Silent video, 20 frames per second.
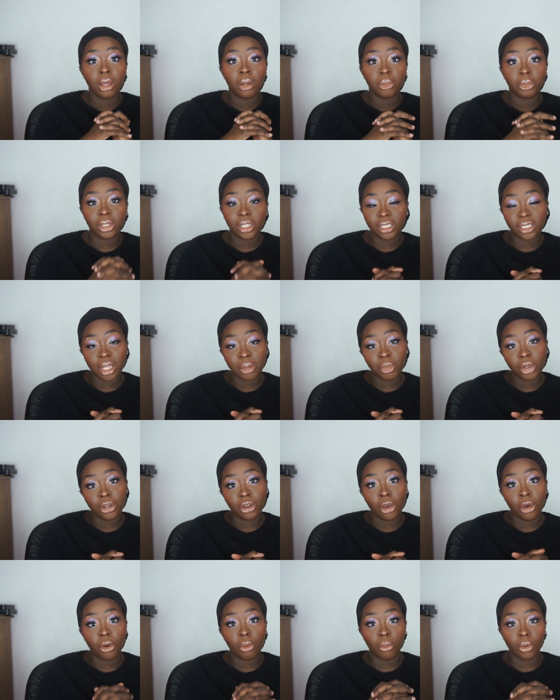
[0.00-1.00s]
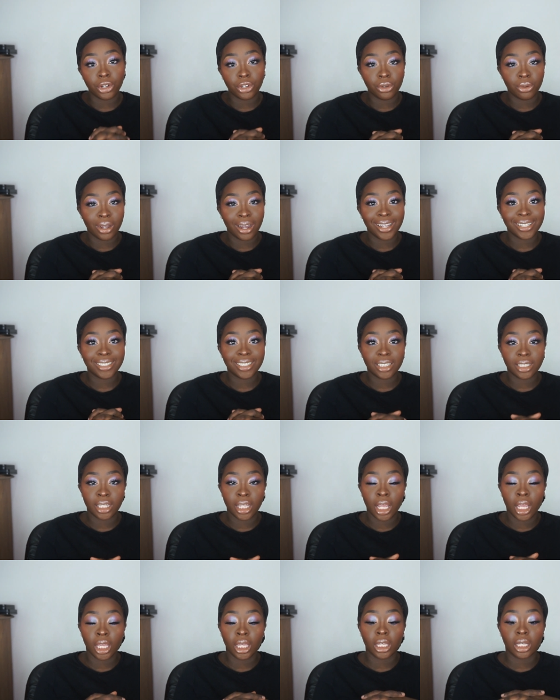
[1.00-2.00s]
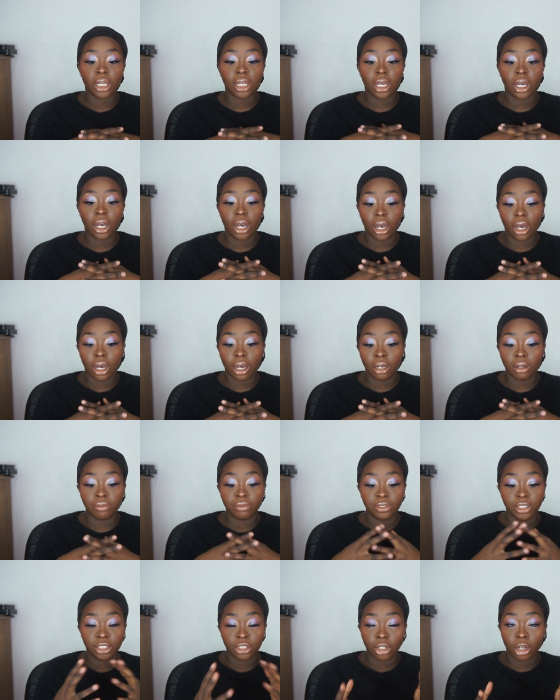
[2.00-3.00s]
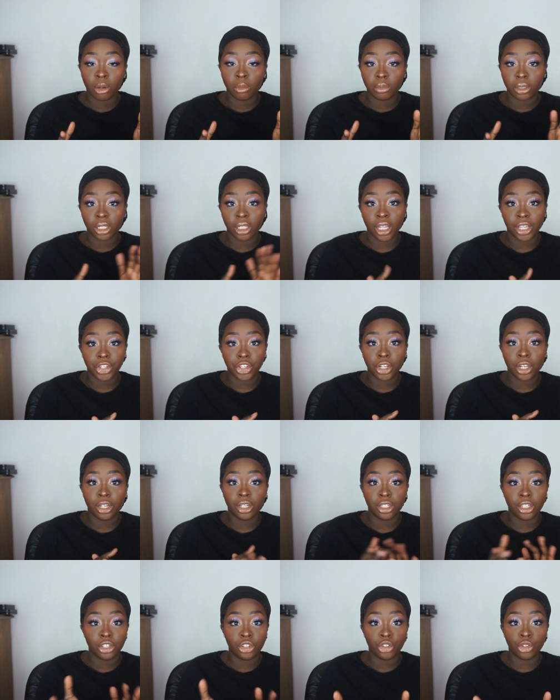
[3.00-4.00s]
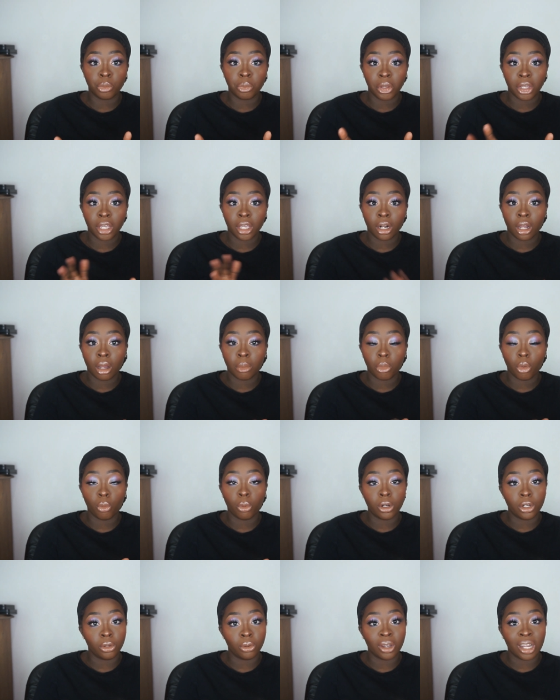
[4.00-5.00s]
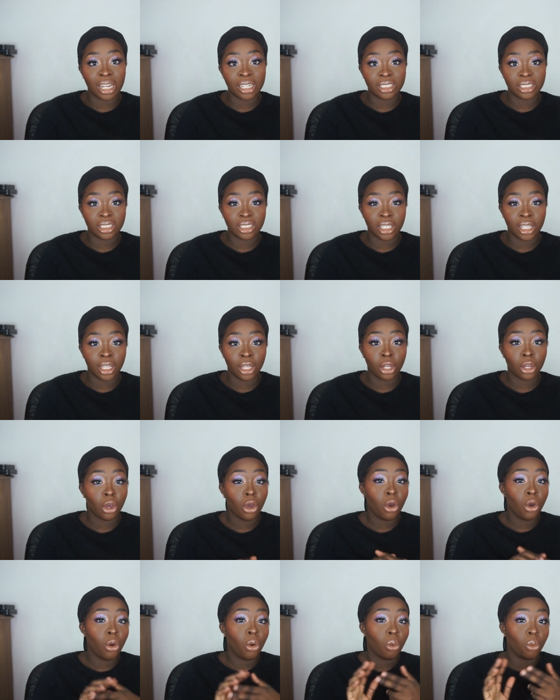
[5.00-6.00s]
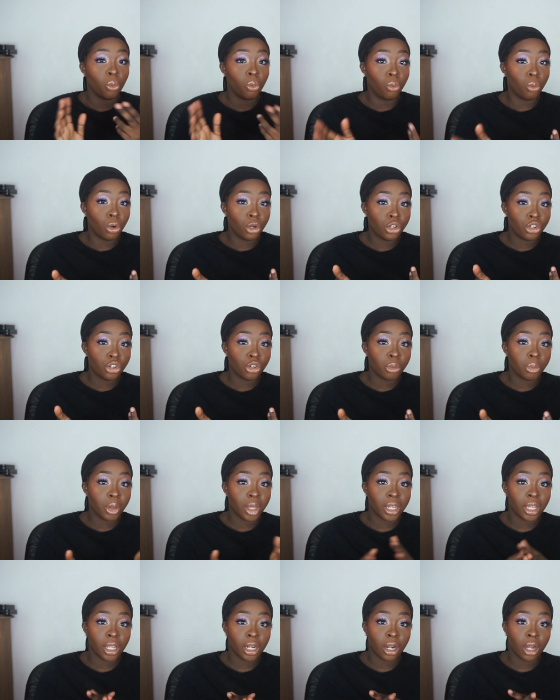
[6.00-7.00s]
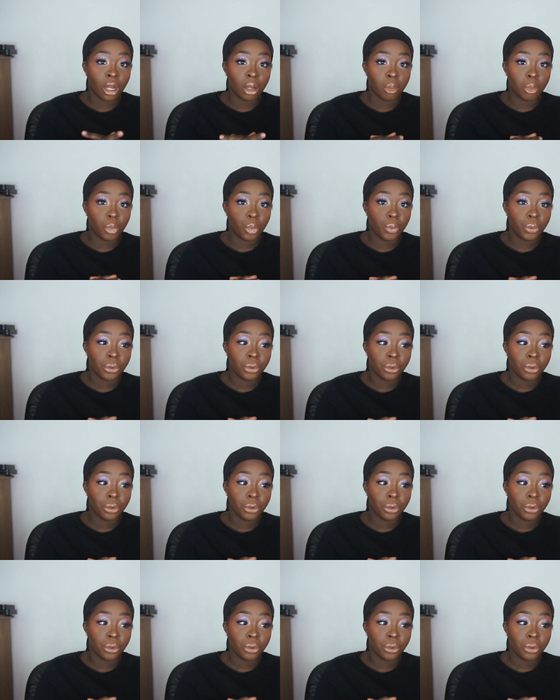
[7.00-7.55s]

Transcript: Please let me know what you guys think of the Sculpt collection. Did you pick it up? What do you guys think? Would you pick it up?